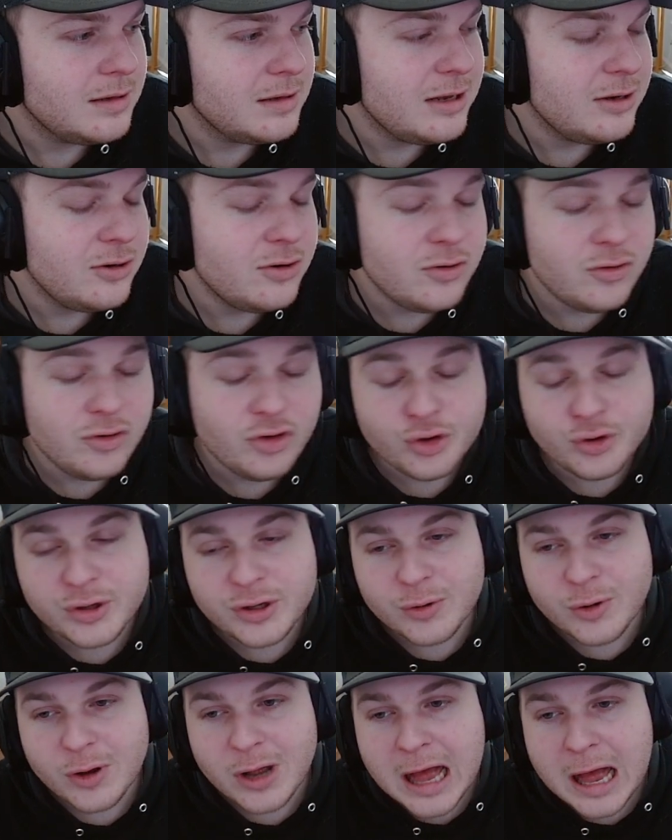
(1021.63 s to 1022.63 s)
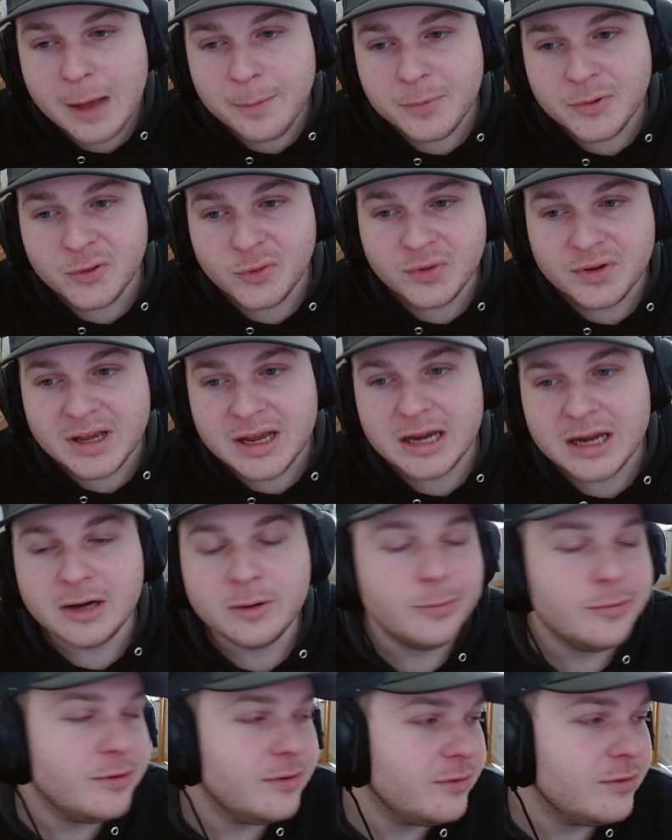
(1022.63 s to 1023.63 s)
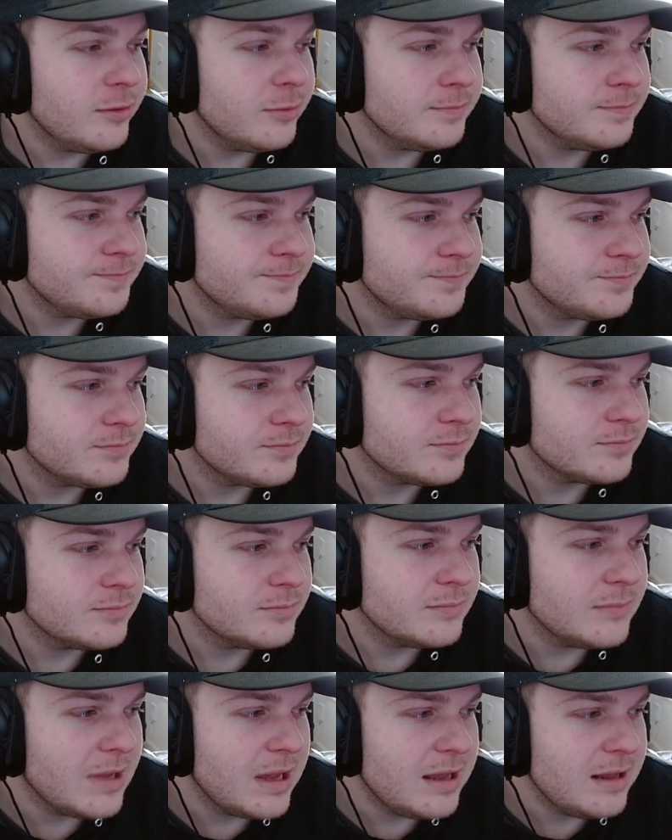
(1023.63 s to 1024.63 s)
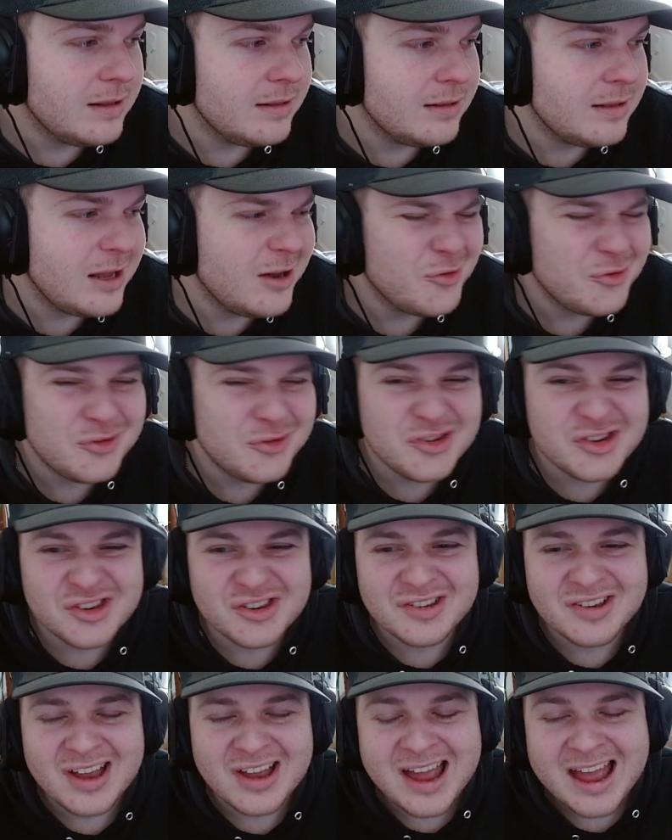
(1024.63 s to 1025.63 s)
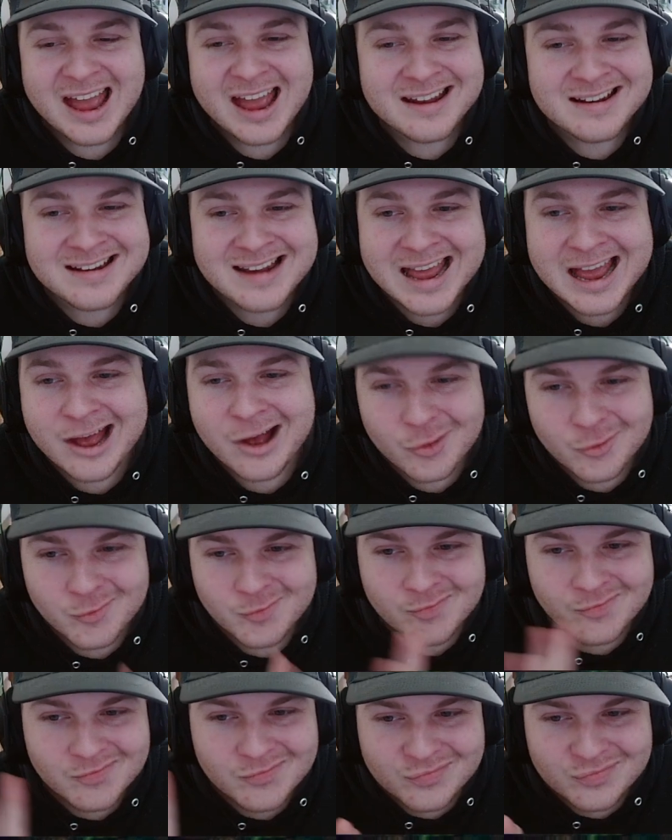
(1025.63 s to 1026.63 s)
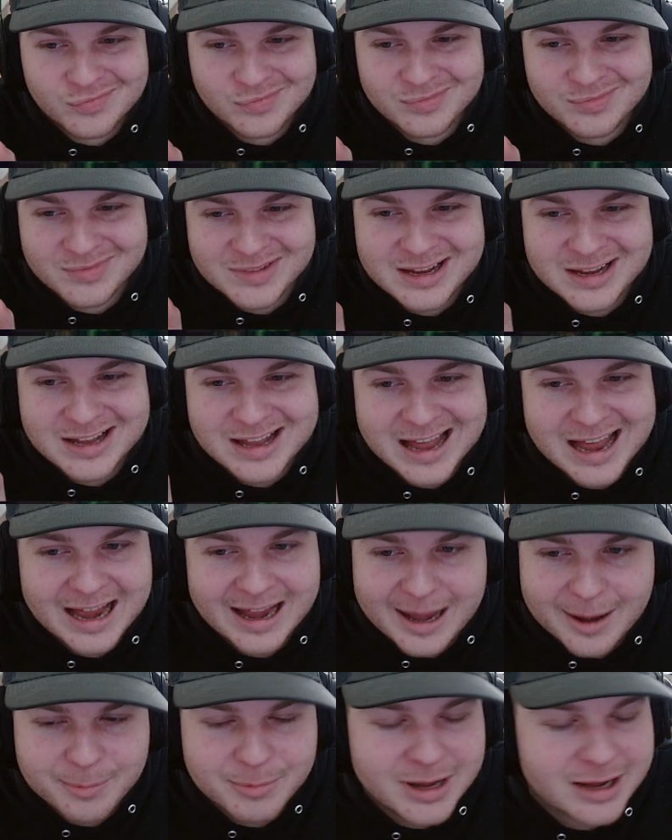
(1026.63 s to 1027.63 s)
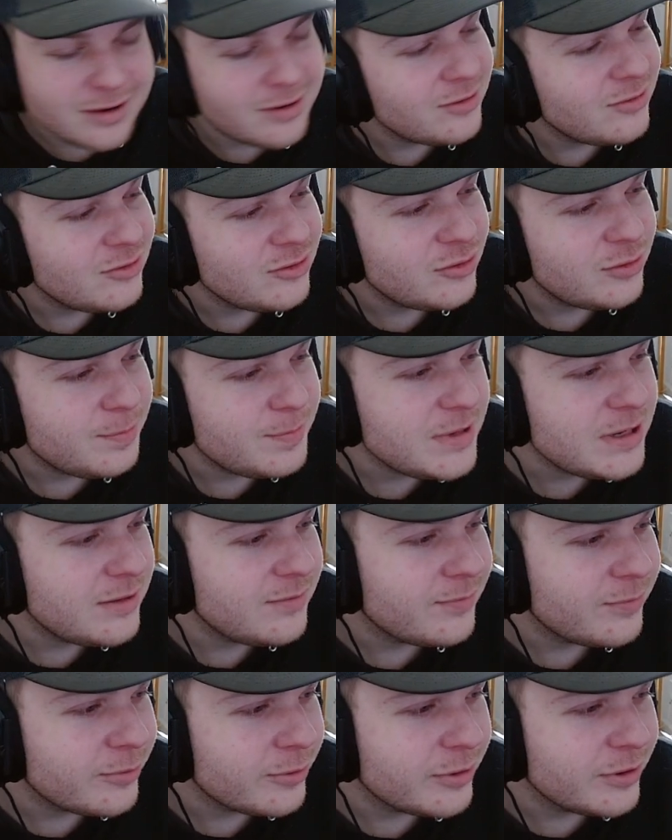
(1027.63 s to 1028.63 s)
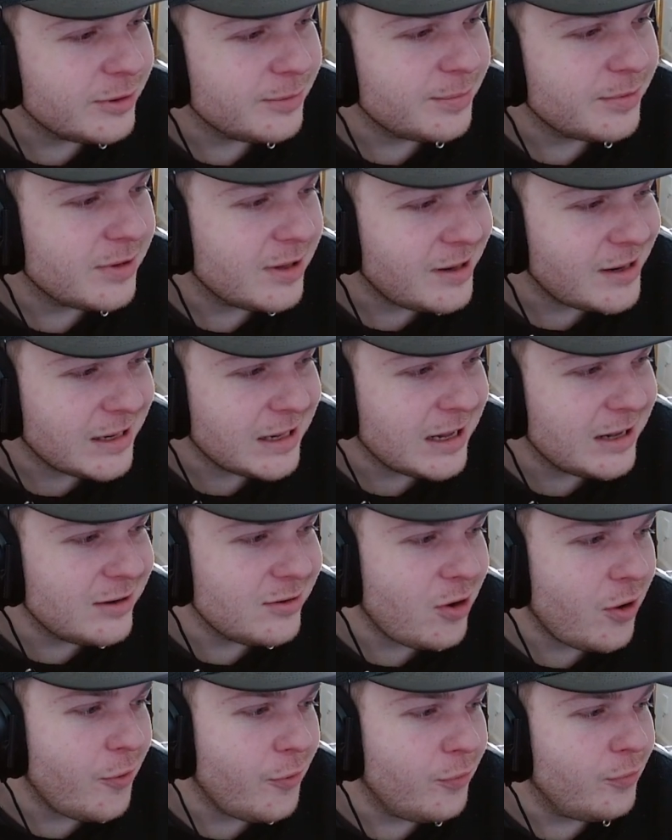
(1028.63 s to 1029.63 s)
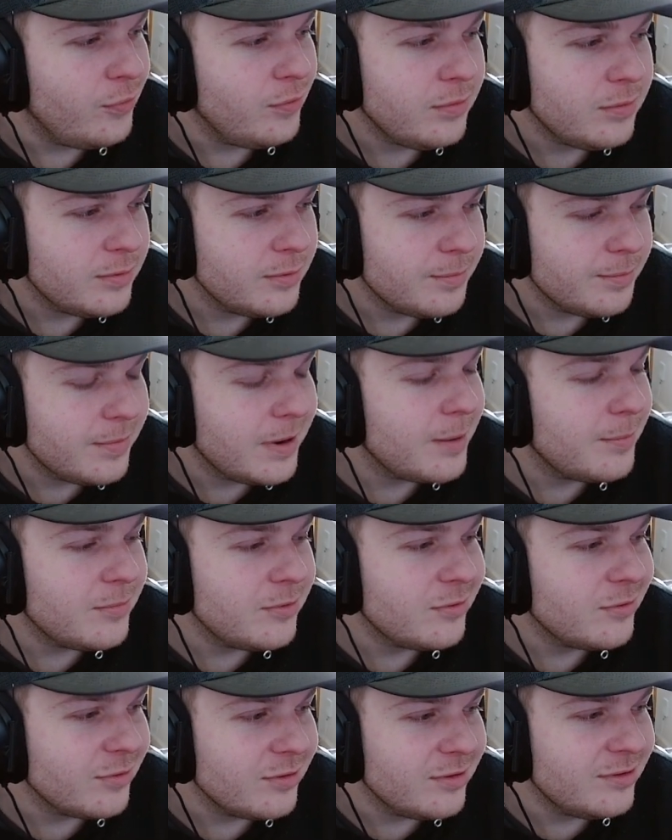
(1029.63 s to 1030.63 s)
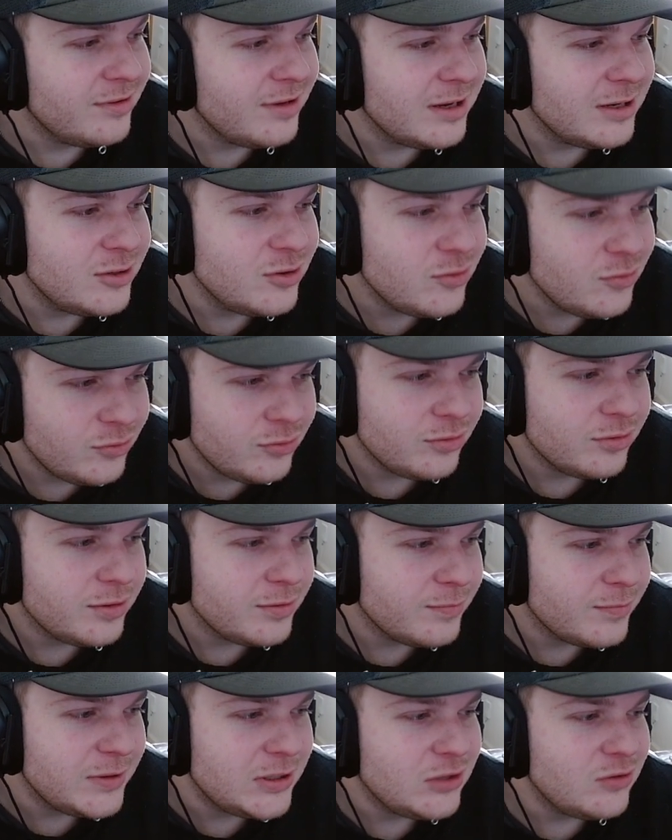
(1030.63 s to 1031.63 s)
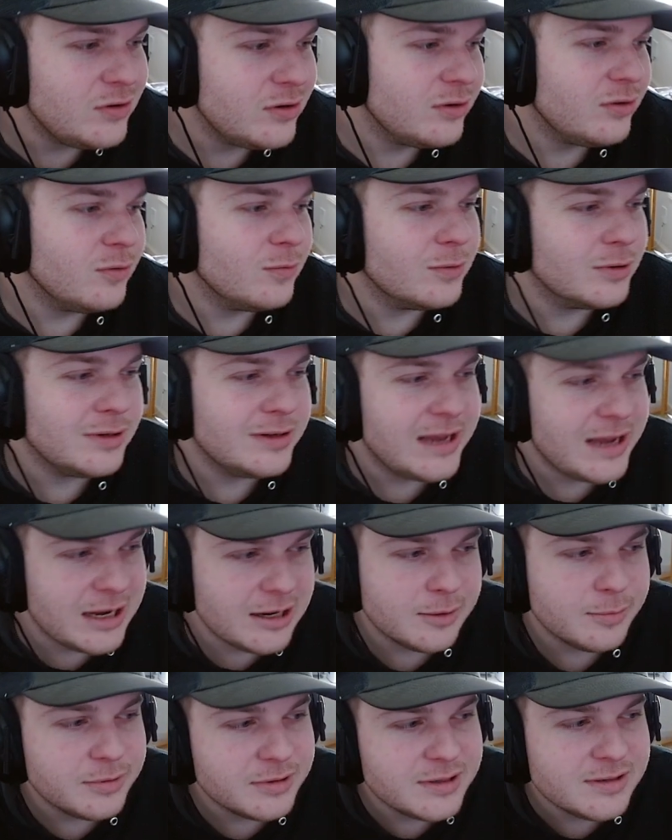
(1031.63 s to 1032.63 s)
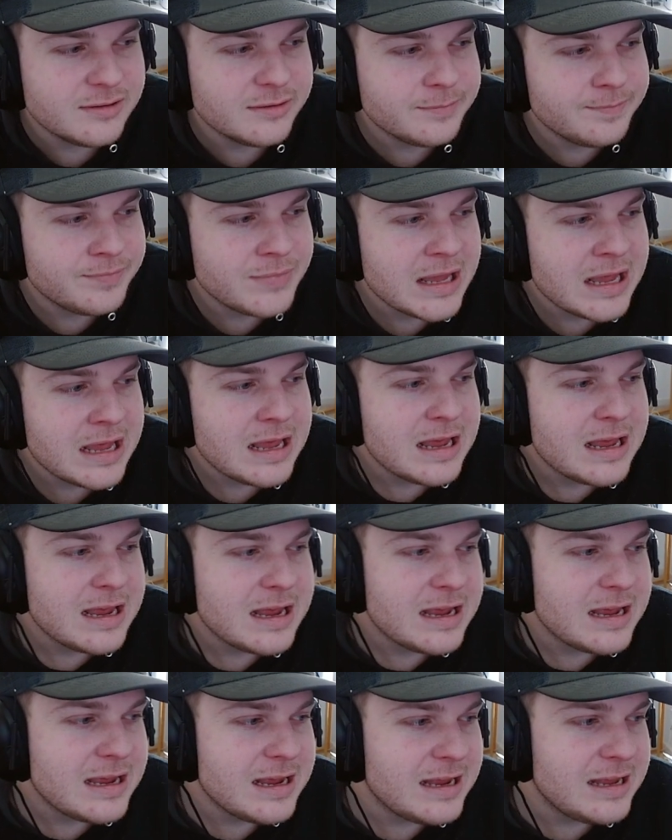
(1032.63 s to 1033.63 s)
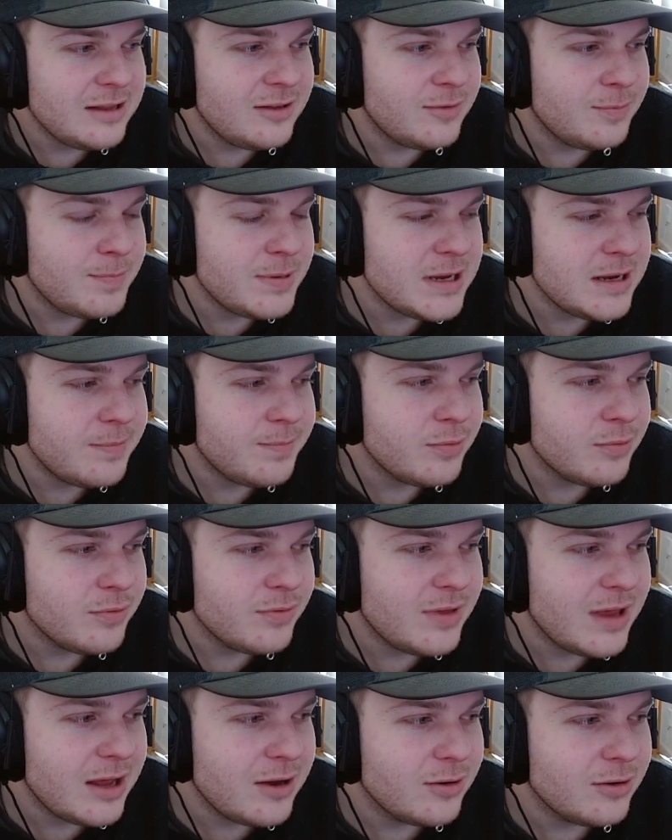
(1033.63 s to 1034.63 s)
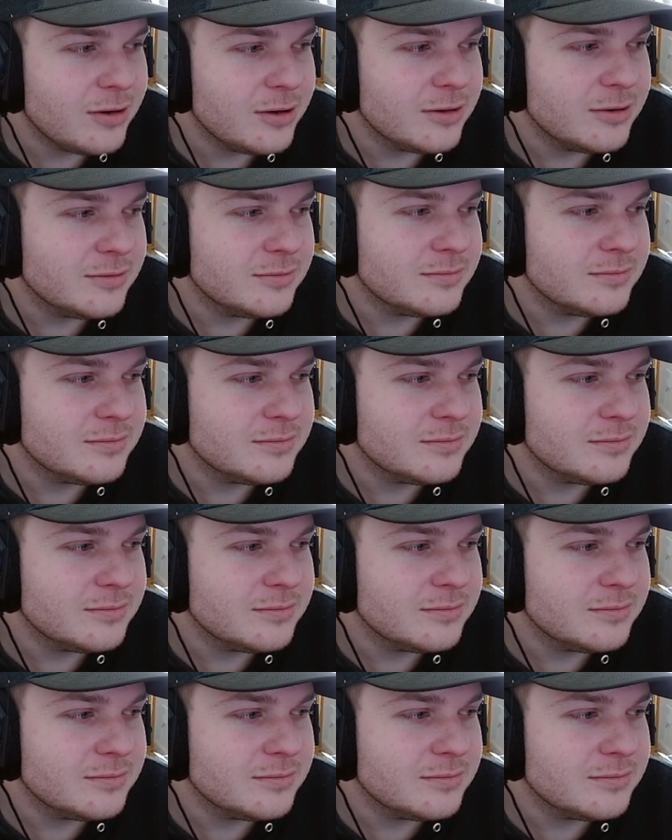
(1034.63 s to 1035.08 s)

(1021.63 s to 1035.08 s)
usually what happens with cannibalism, they don't just... Now, I'm not going to just speak for like I know, but I'm just going to say usually when you hear the word cannibalism, it's people that are